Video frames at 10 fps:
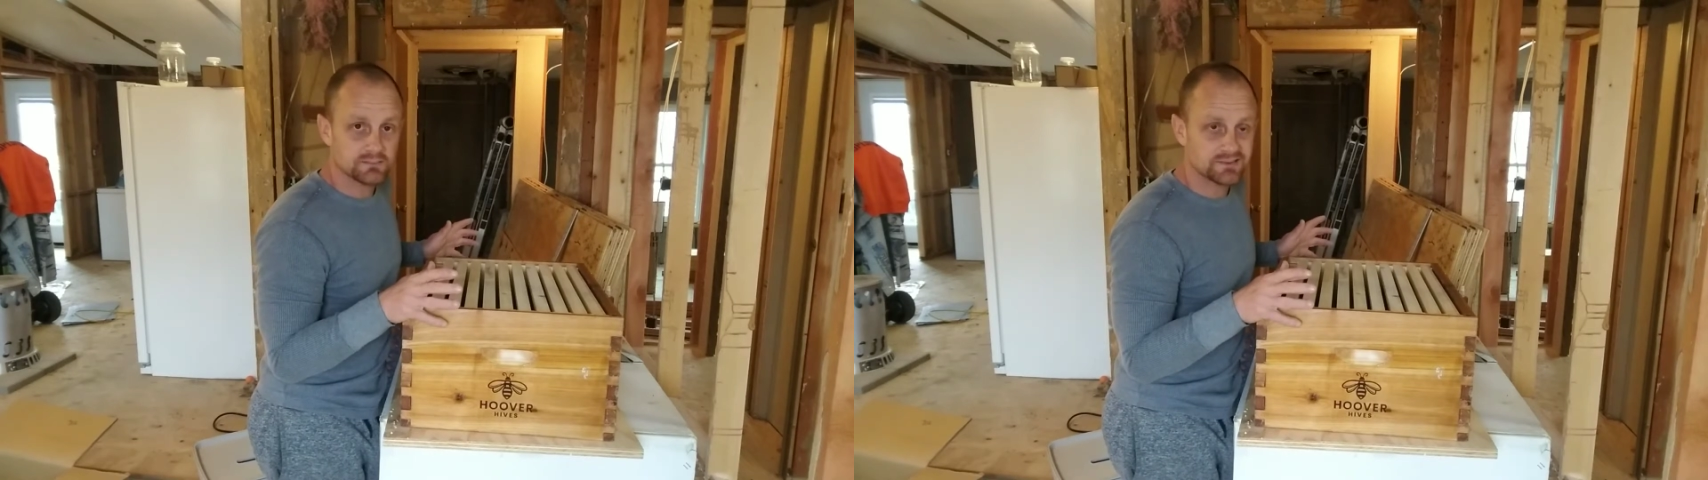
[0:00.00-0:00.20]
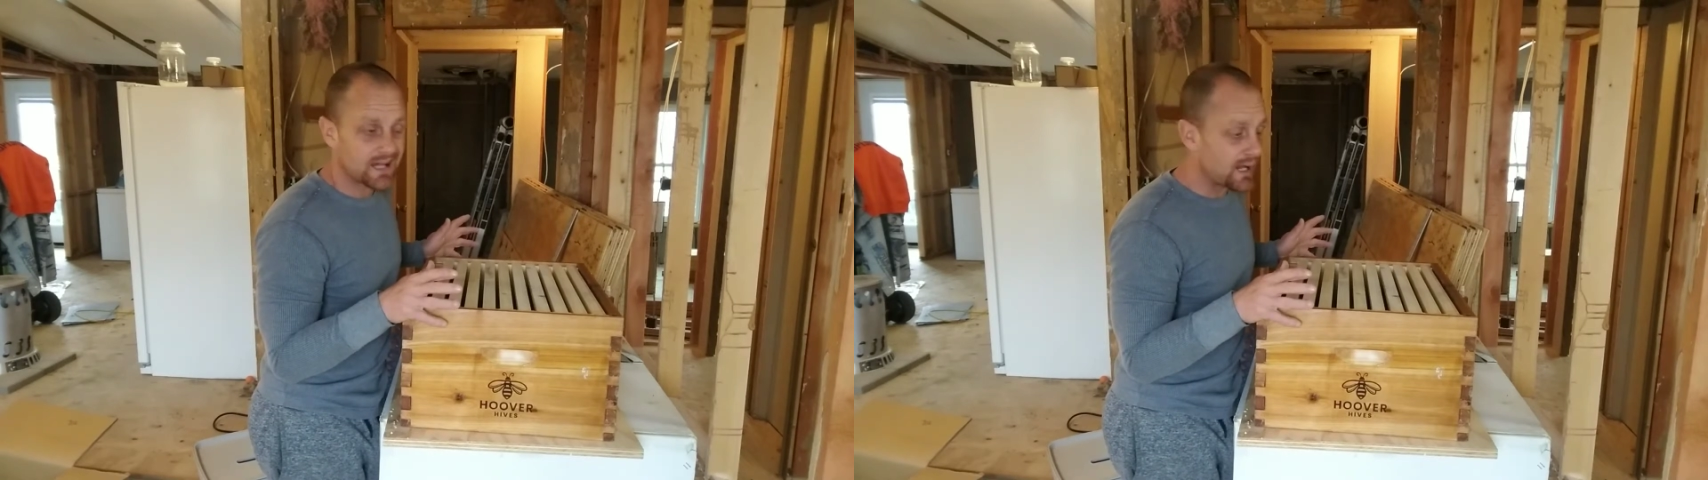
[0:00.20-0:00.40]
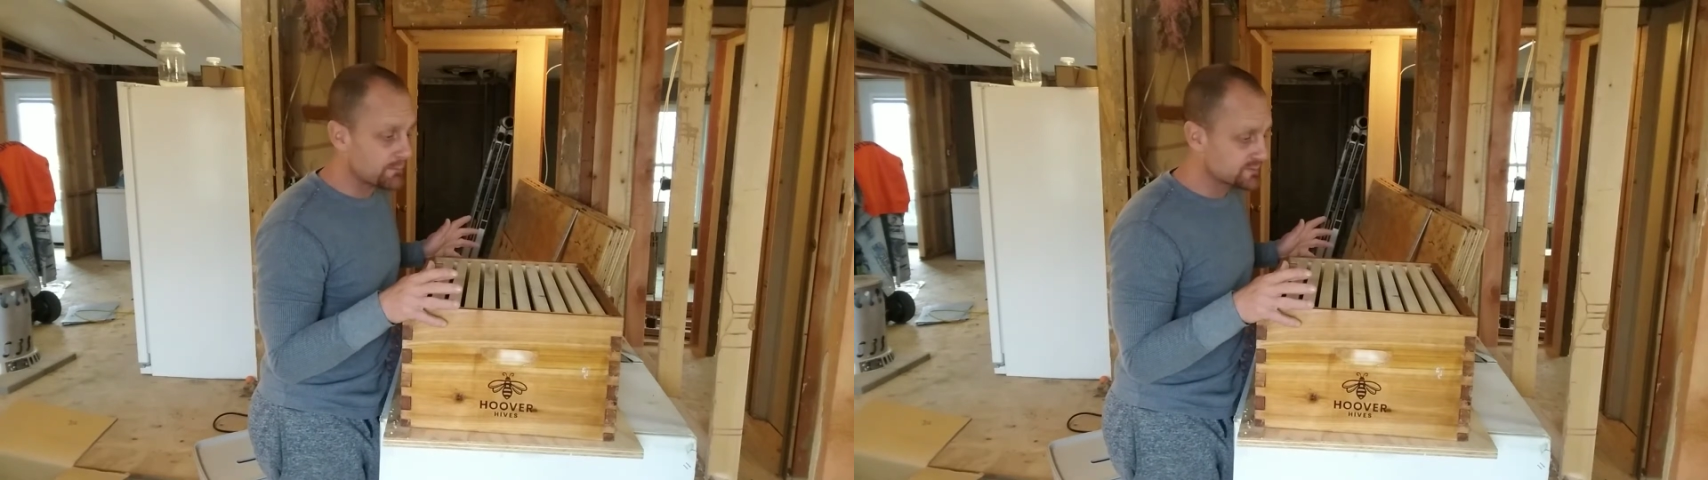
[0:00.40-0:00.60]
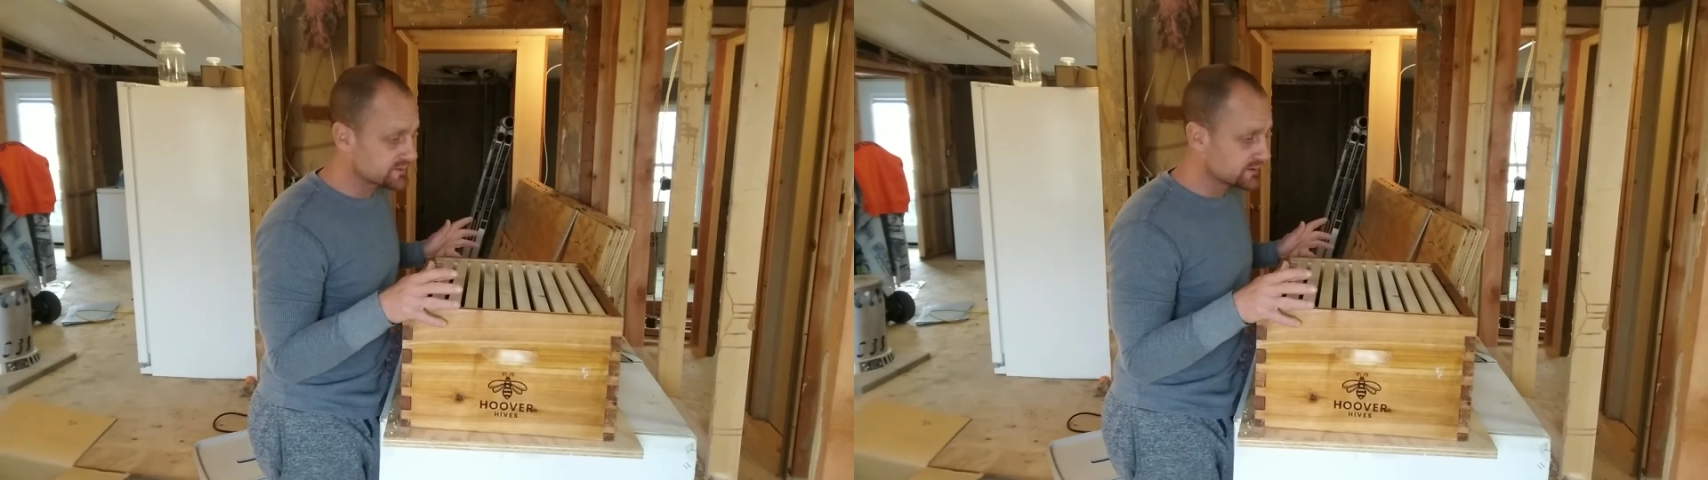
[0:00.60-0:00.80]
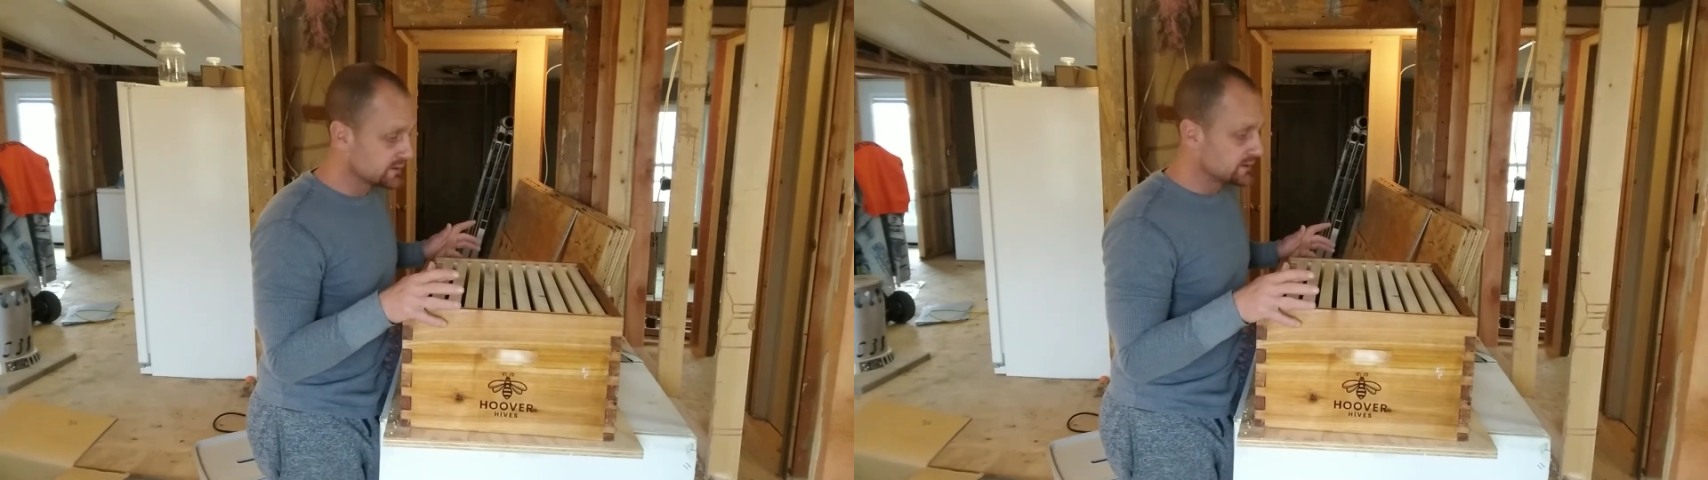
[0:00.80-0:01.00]
tops
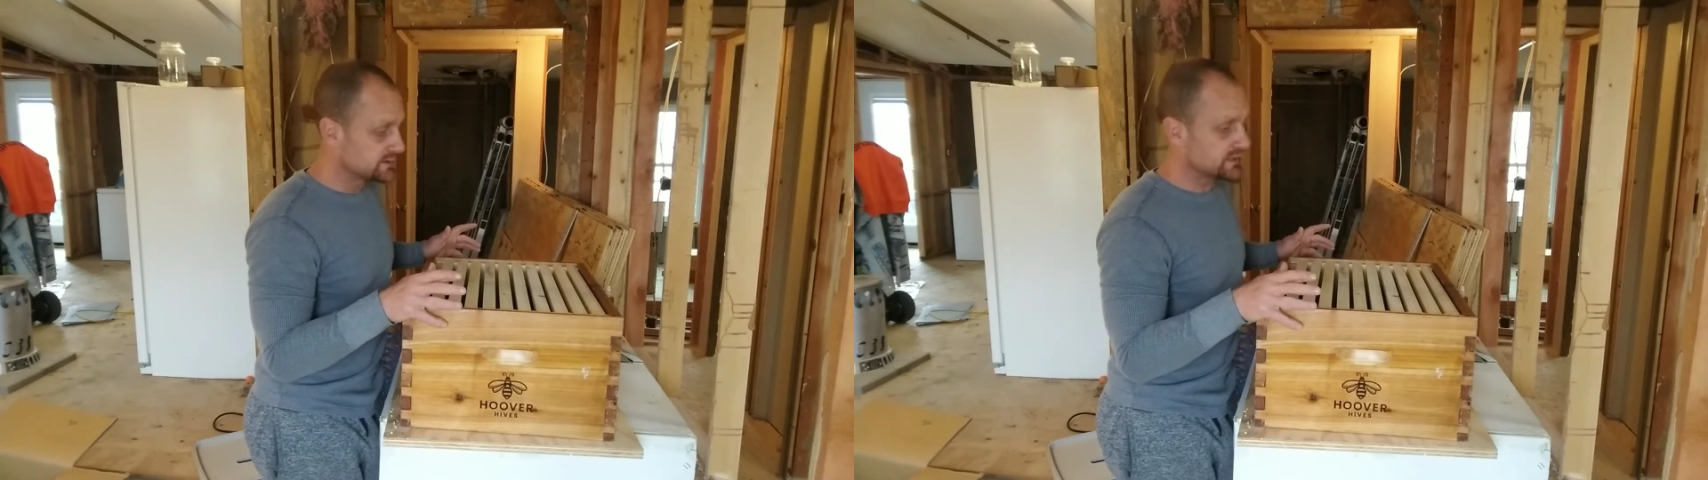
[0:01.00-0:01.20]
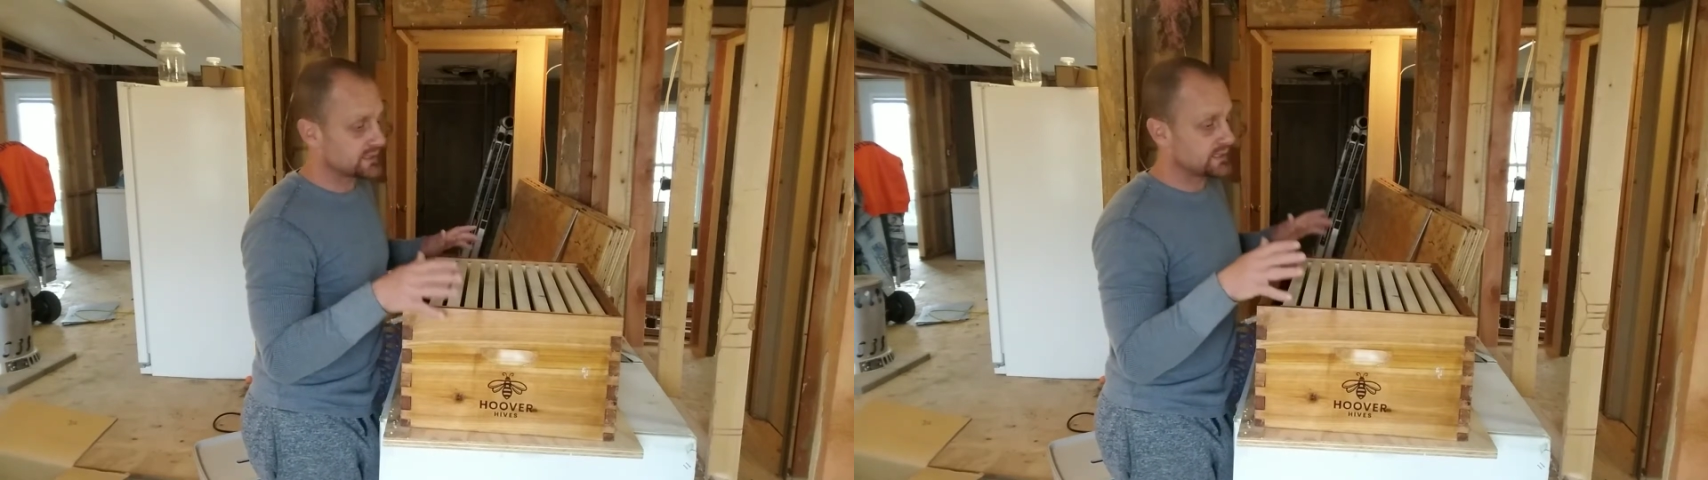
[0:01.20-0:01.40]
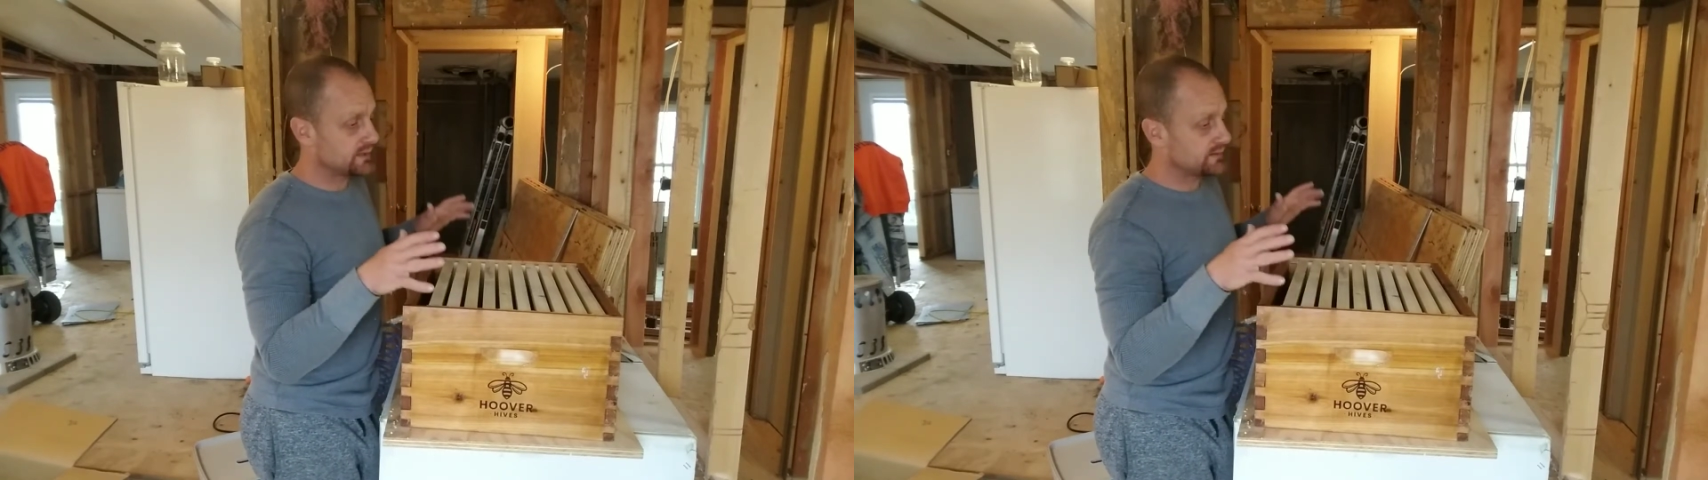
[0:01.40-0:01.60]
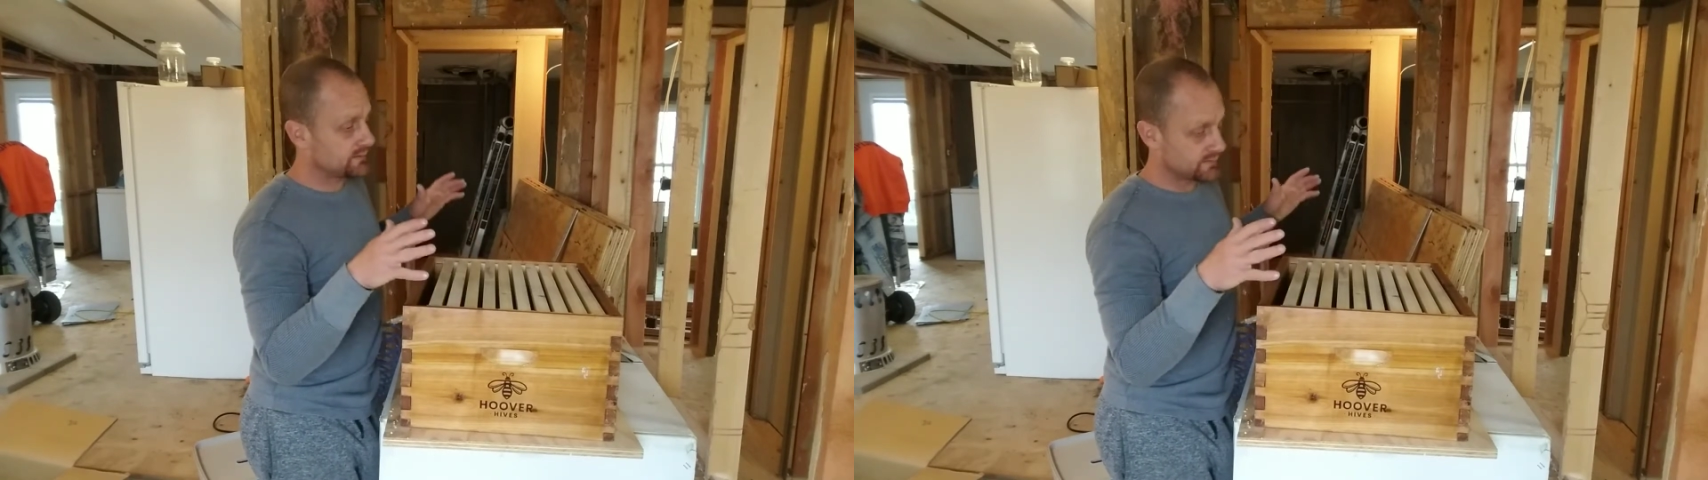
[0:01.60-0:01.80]
to get